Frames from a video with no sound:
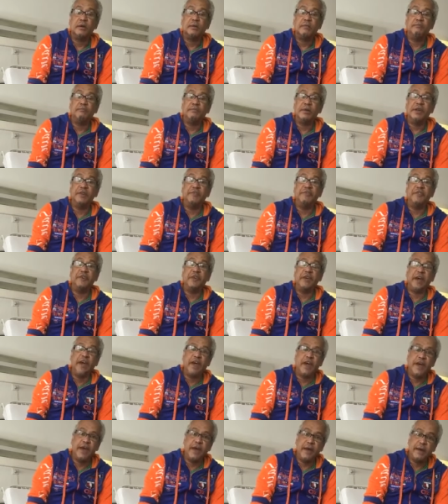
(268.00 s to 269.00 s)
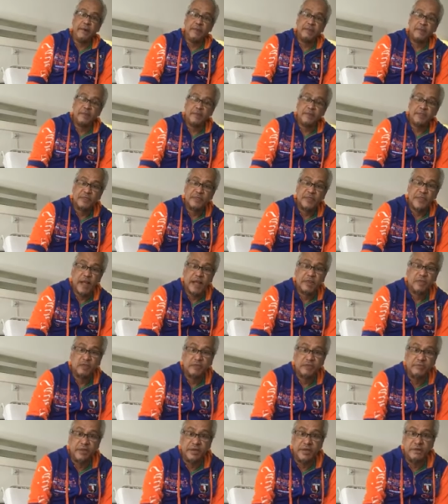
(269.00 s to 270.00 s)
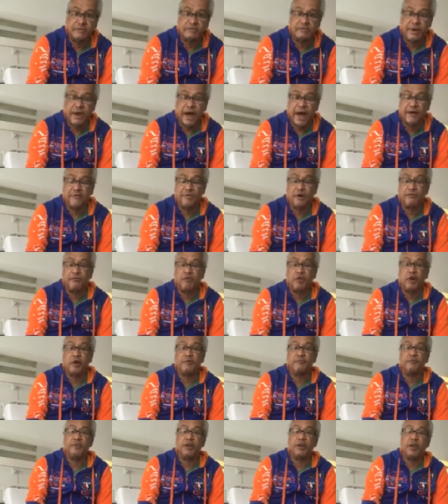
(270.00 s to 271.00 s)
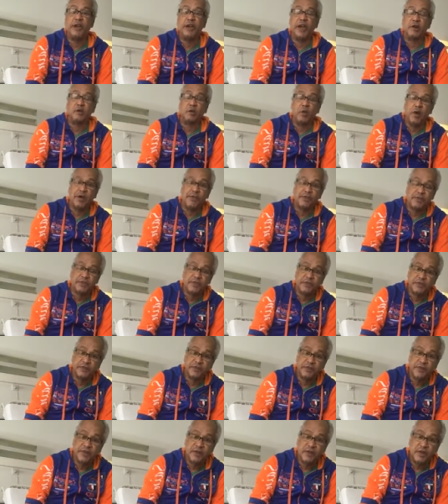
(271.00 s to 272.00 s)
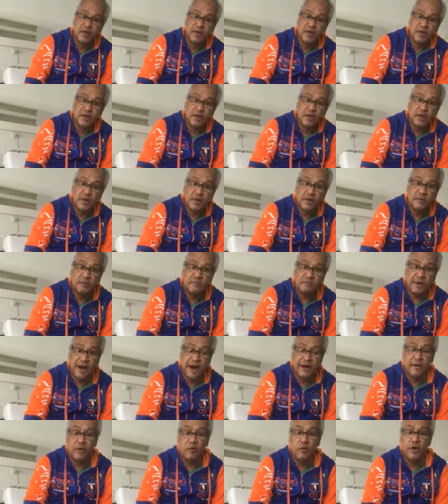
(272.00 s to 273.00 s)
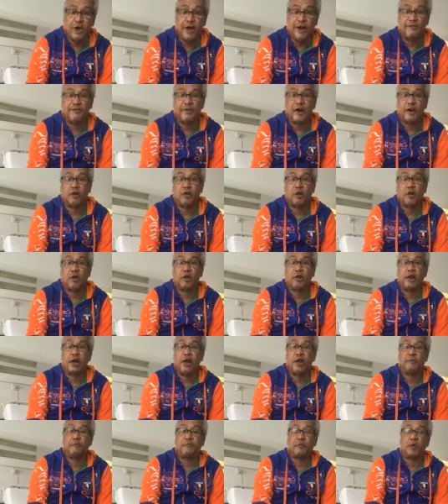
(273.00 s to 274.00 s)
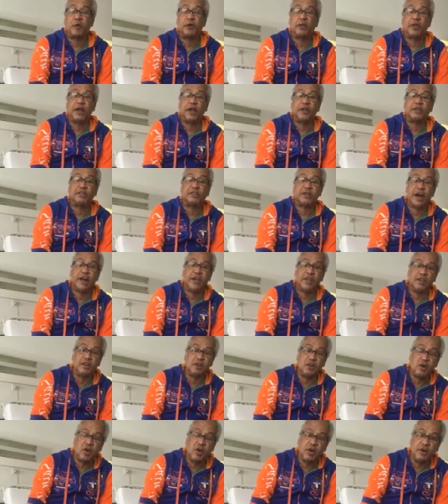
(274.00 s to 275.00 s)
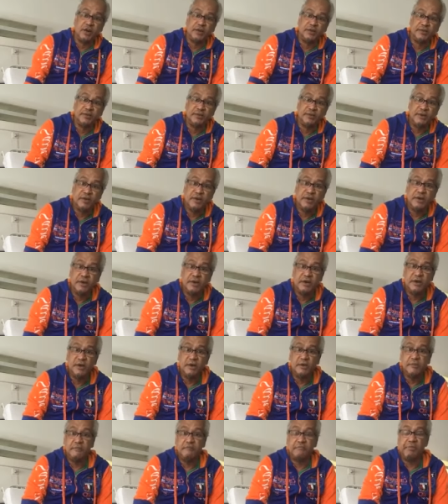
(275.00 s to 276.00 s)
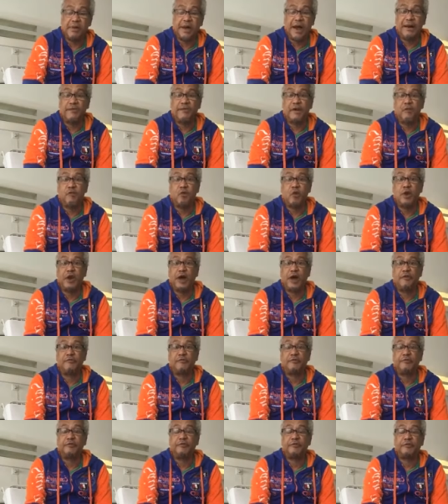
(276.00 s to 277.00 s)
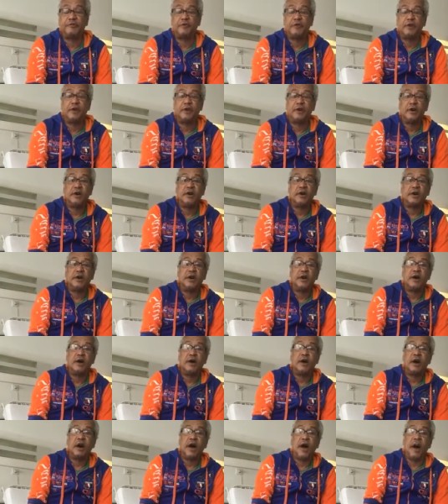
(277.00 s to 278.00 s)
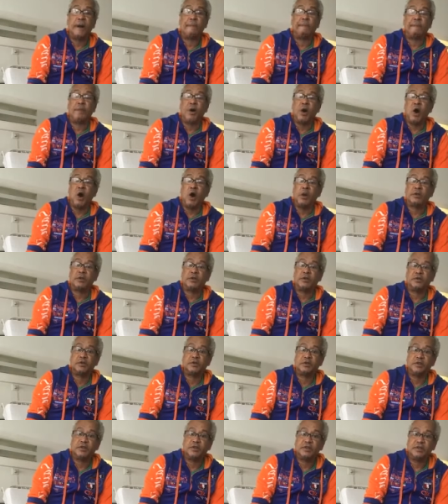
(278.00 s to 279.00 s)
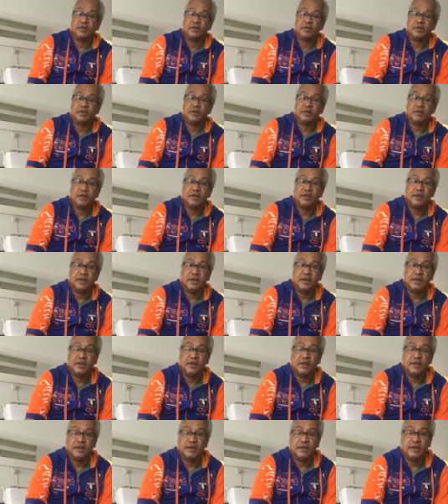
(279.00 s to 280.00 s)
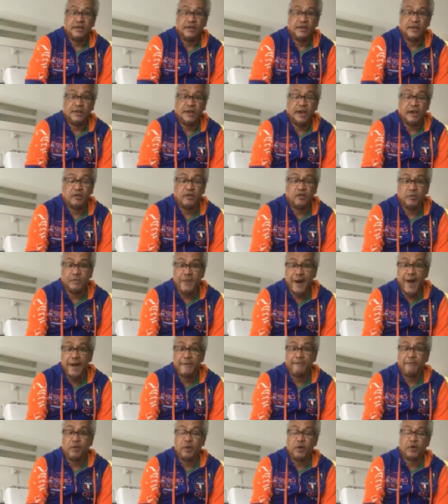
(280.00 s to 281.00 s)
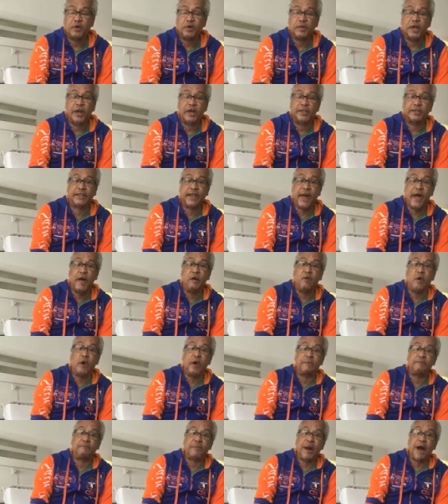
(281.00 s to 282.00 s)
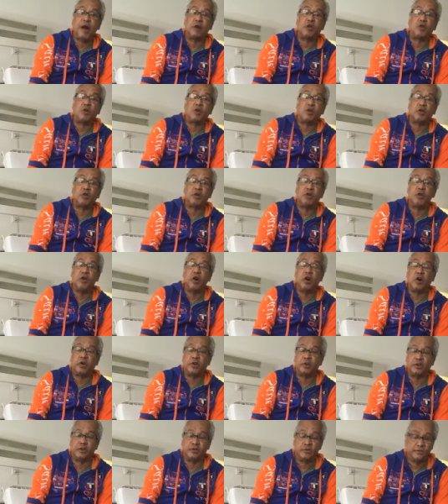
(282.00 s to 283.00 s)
BVA. That's mean Brava Bougainville Airways. Brava will have her own airport like Charles Brava will have a port like Dubai port, like Taiwan, Bangkok, New York.